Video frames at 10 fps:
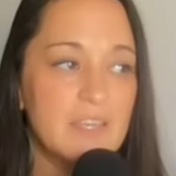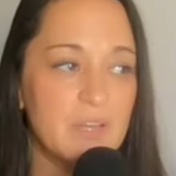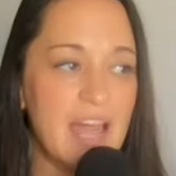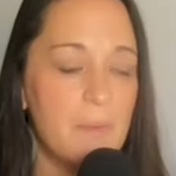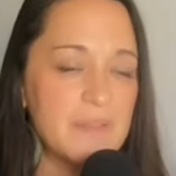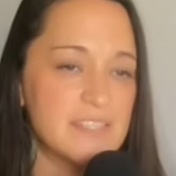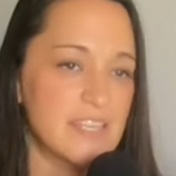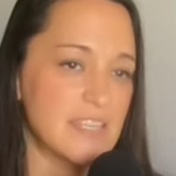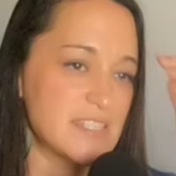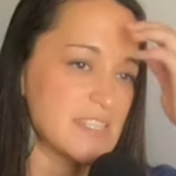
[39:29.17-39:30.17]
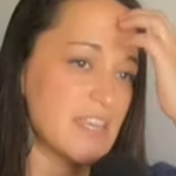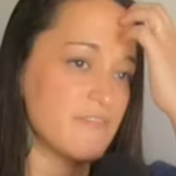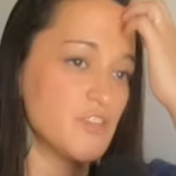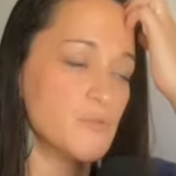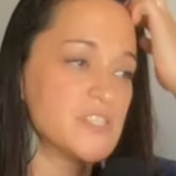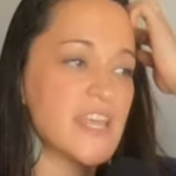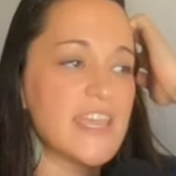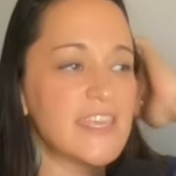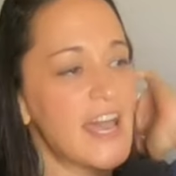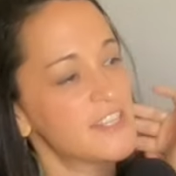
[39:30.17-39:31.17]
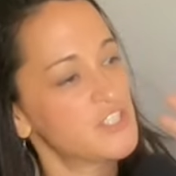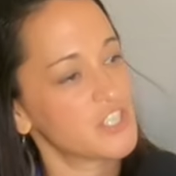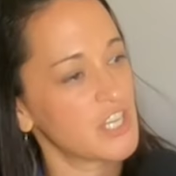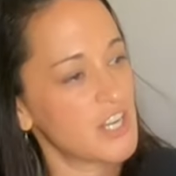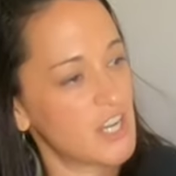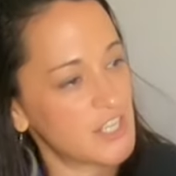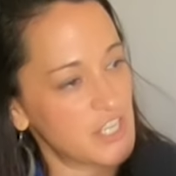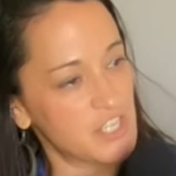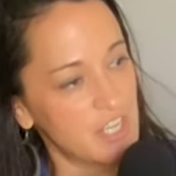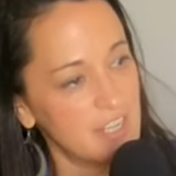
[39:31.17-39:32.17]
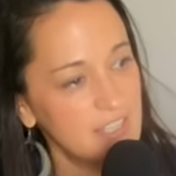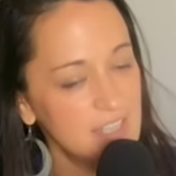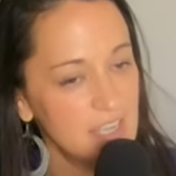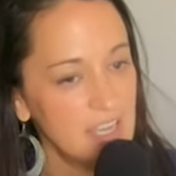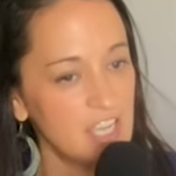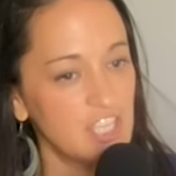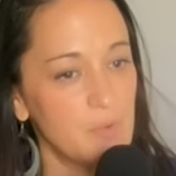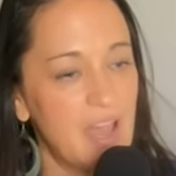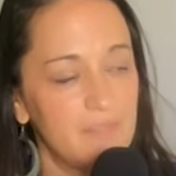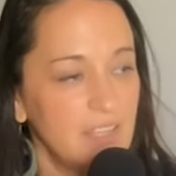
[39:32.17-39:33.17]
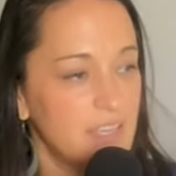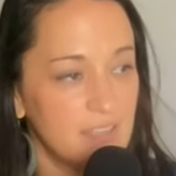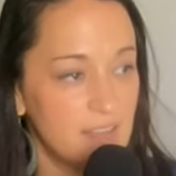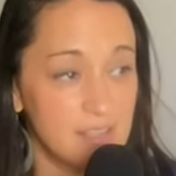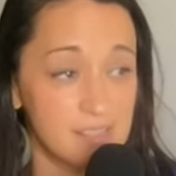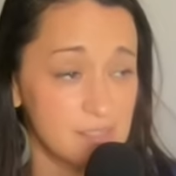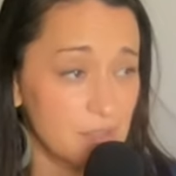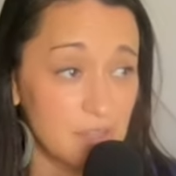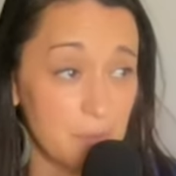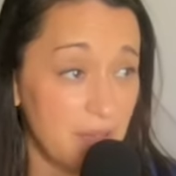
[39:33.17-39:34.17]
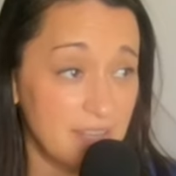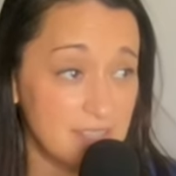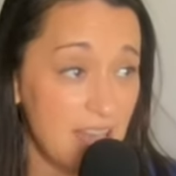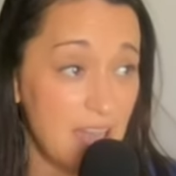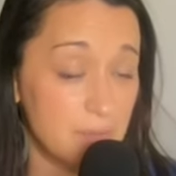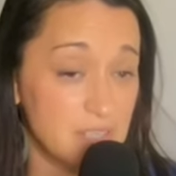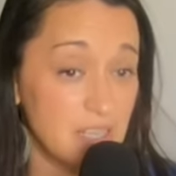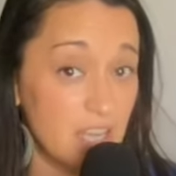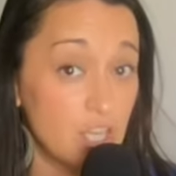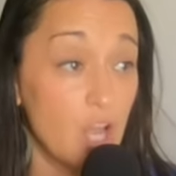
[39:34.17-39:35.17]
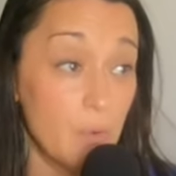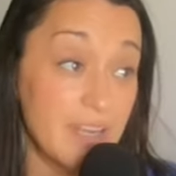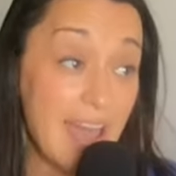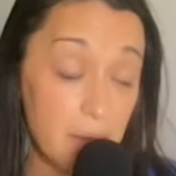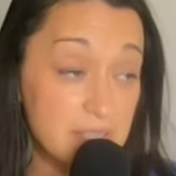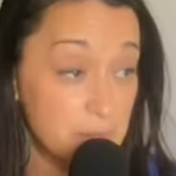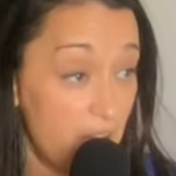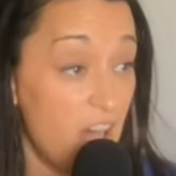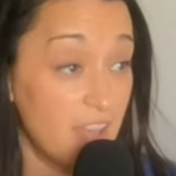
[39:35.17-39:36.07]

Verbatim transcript: what happens is if you say yes, you're going to audition. You have like a certain amount of time to like go and nab a spot.